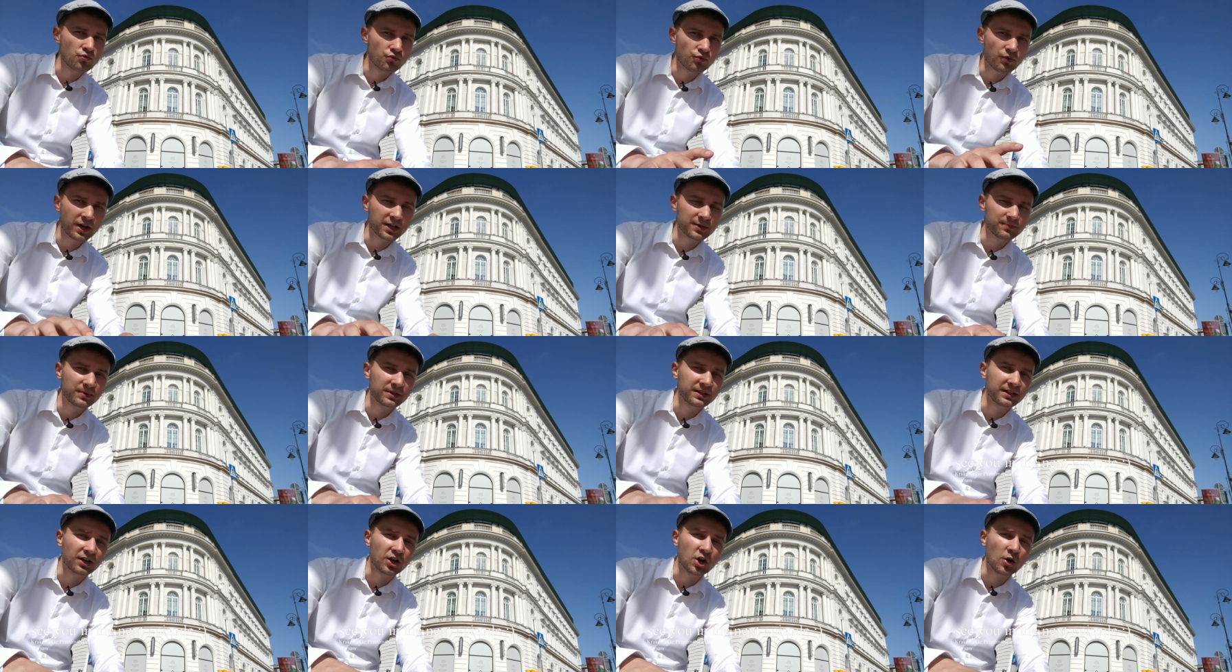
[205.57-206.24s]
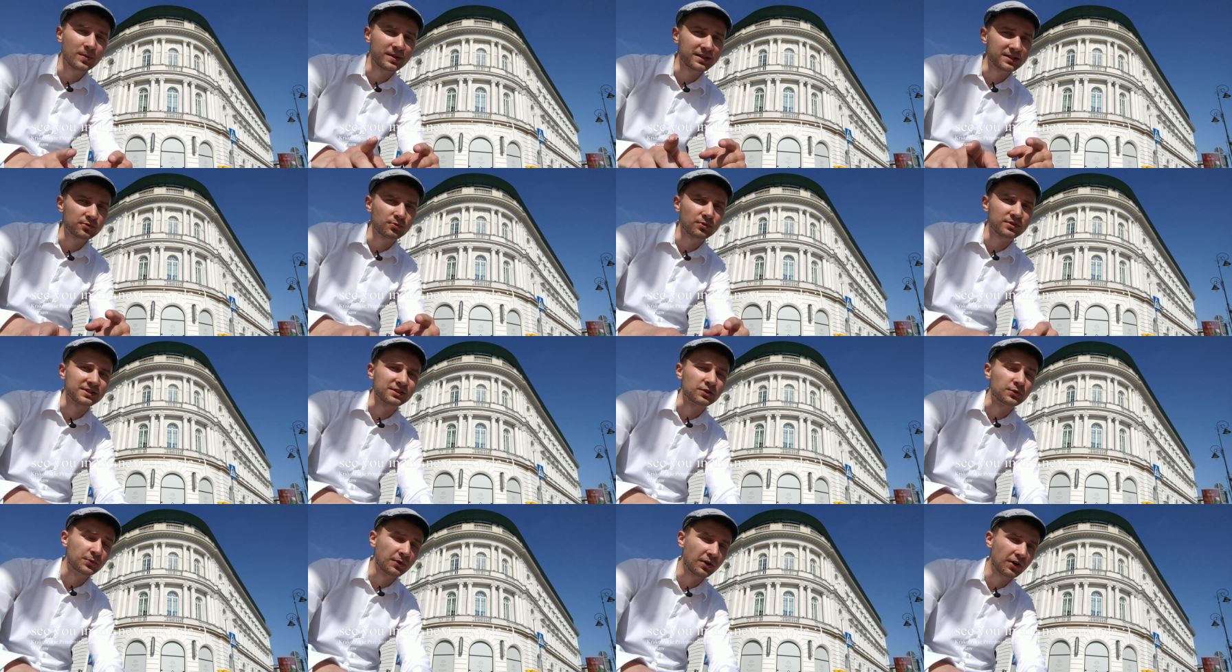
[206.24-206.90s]
write me in the comments,
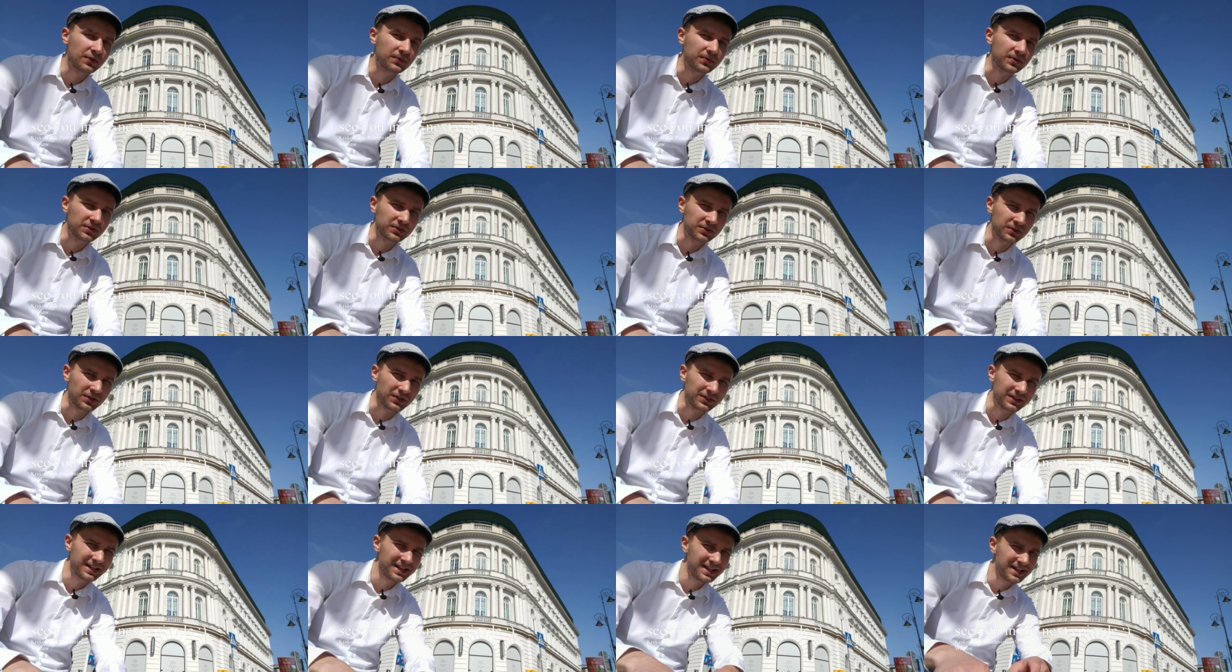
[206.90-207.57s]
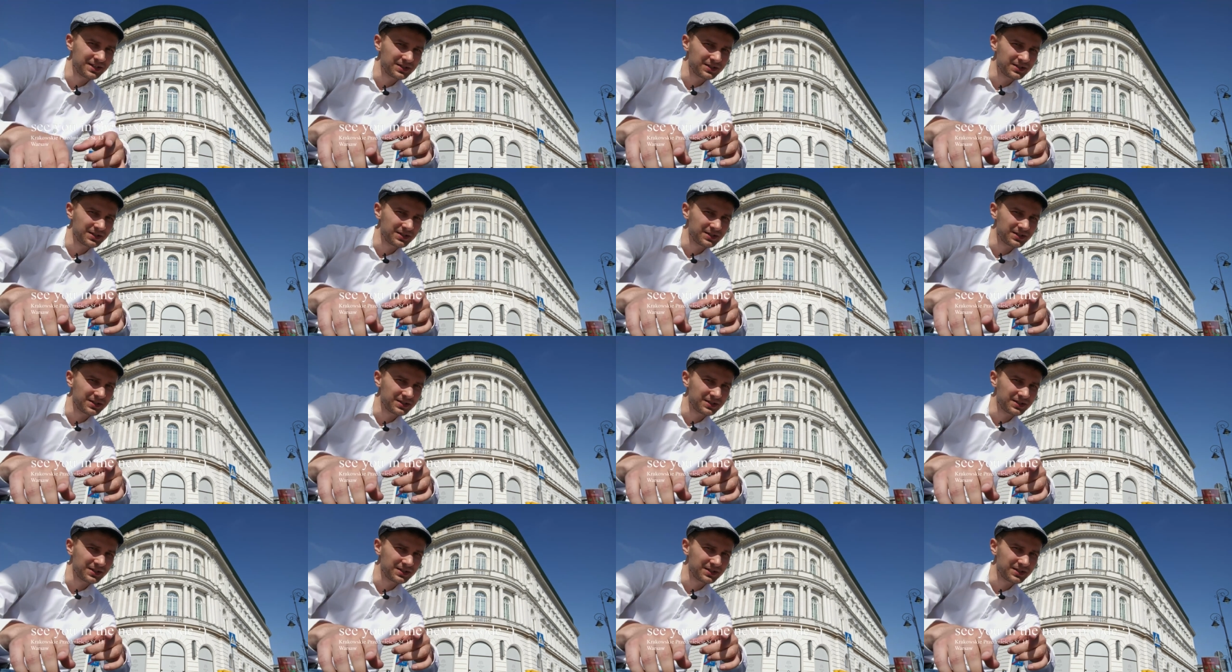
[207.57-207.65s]
was it worth or not?